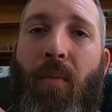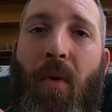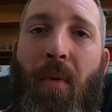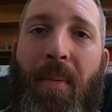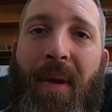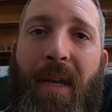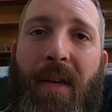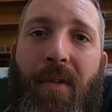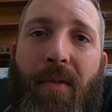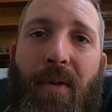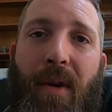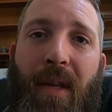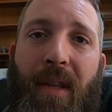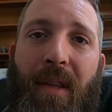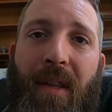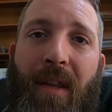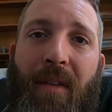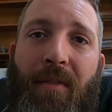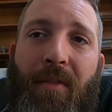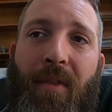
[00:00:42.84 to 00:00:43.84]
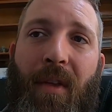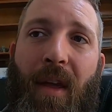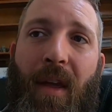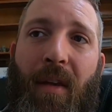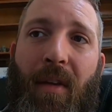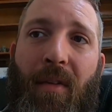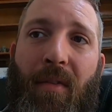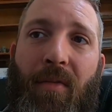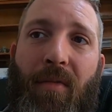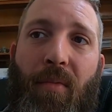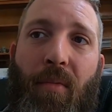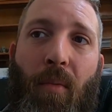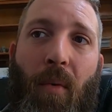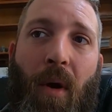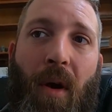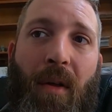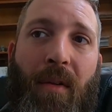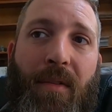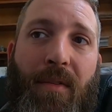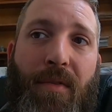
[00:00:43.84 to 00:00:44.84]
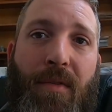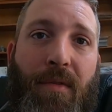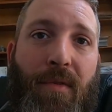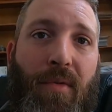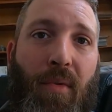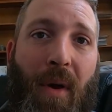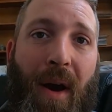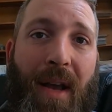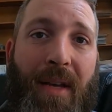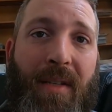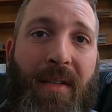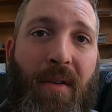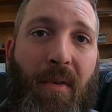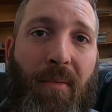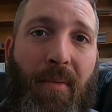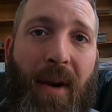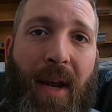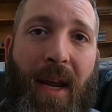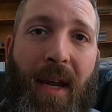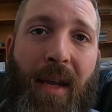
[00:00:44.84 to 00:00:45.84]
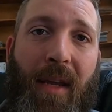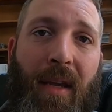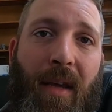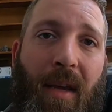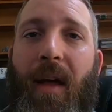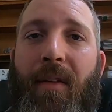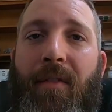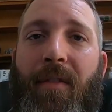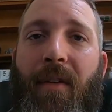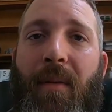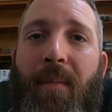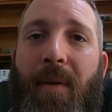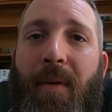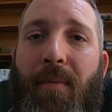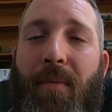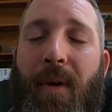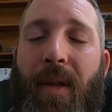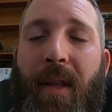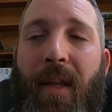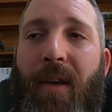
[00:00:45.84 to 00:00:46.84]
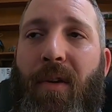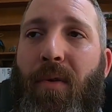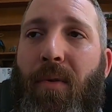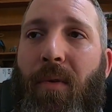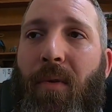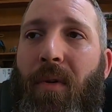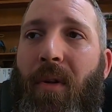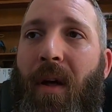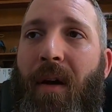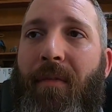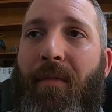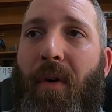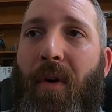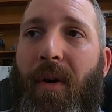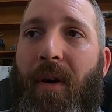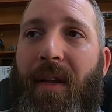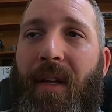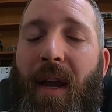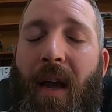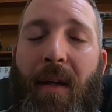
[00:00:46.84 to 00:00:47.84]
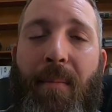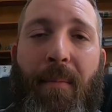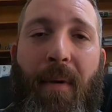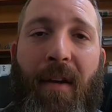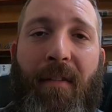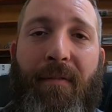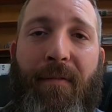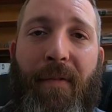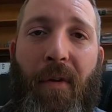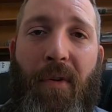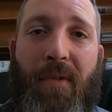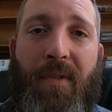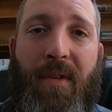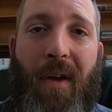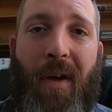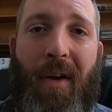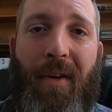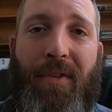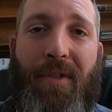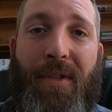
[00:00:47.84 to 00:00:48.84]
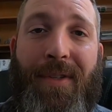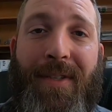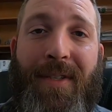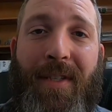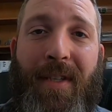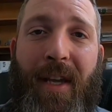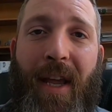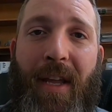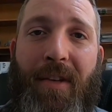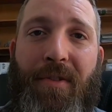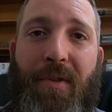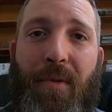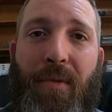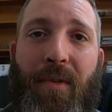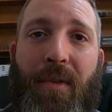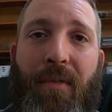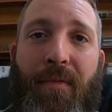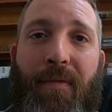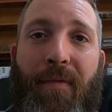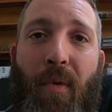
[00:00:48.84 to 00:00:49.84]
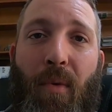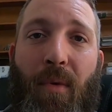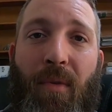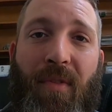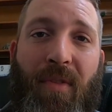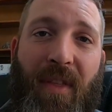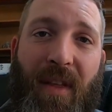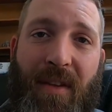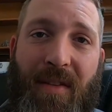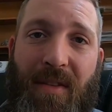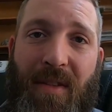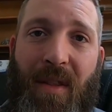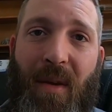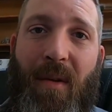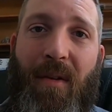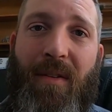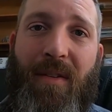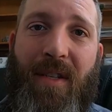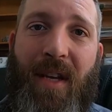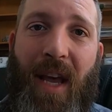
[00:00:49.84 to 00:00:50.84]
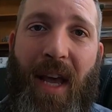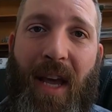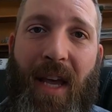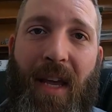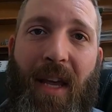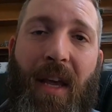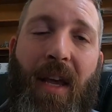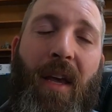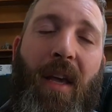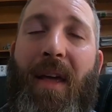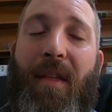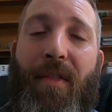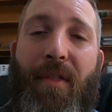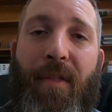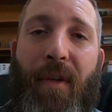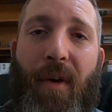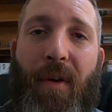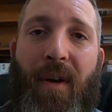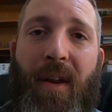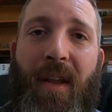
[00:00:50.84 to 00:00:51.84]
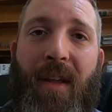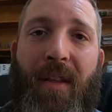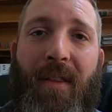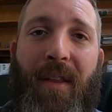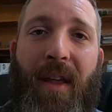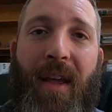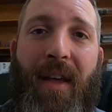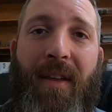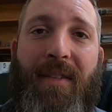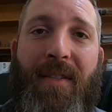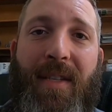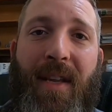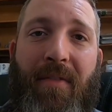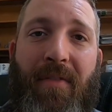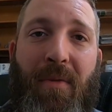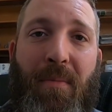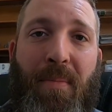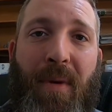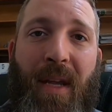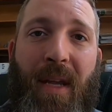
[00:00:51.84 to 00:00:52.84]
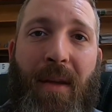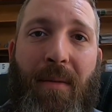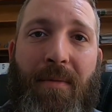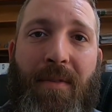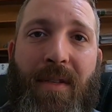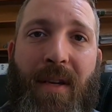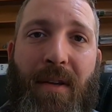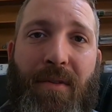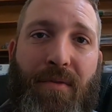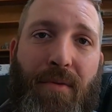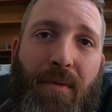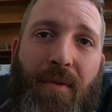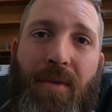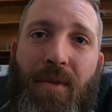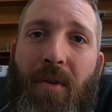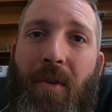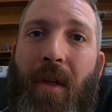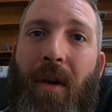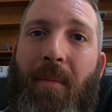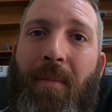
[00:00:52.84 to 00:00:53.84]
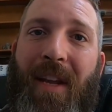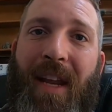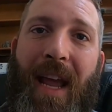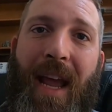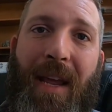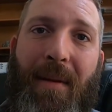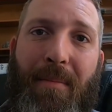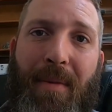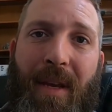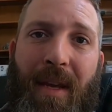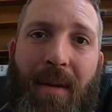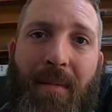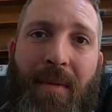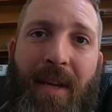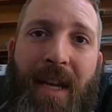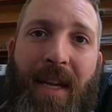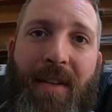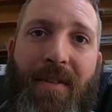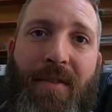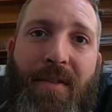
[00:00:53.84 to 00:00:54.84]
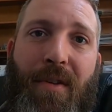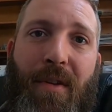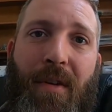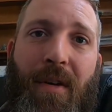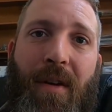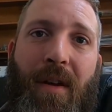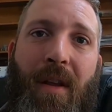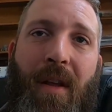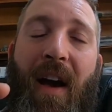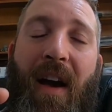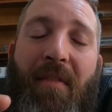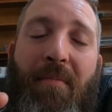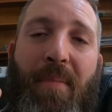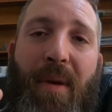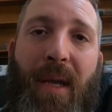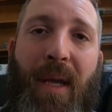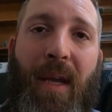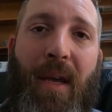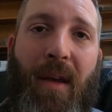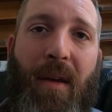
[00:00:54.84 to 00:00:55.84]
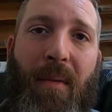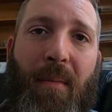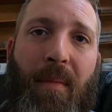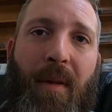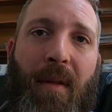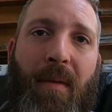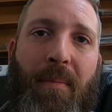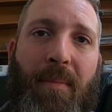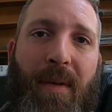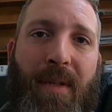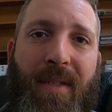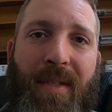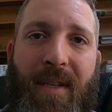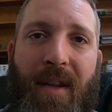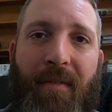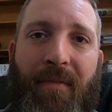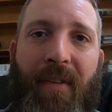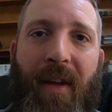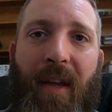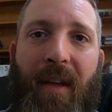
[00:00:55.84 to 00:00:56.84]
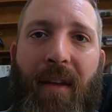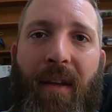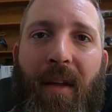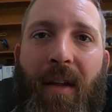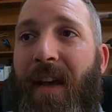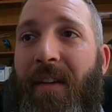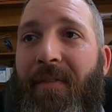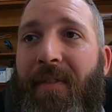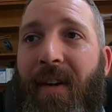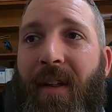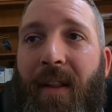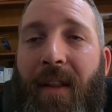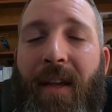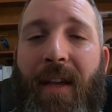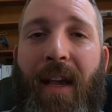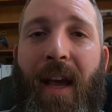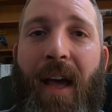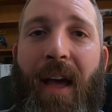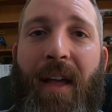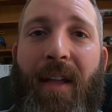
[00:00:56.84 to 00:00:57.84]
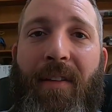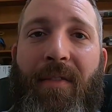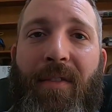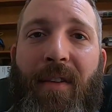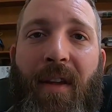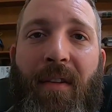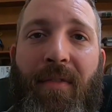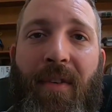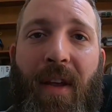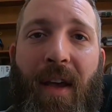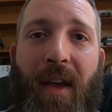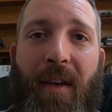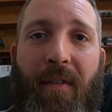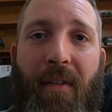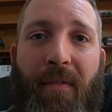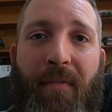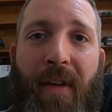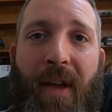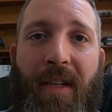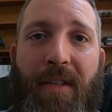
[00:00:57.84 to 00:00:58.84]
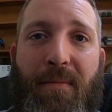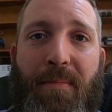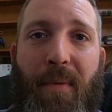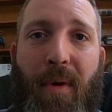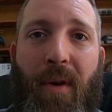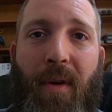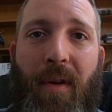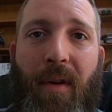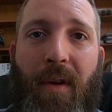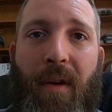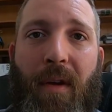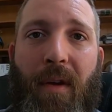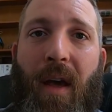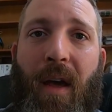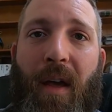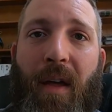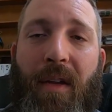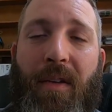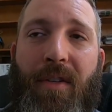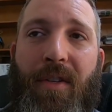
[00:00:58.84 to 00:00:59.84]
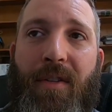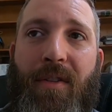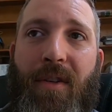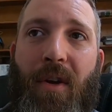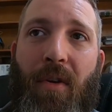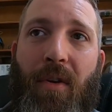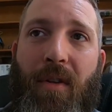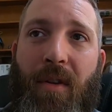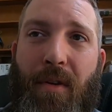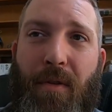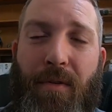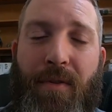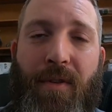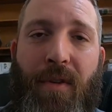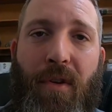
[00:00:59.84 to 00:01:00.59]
we'll be doing these things once or twice a week. Uh, it's going to be really cool. I've already got my first auction scheduled for this Thursday, May thirtieth at seven p m Central. So that'll be eight p m Eastern, five p m Pacific. Definitely, guys, if you have a Facebook, uh, just go to the, your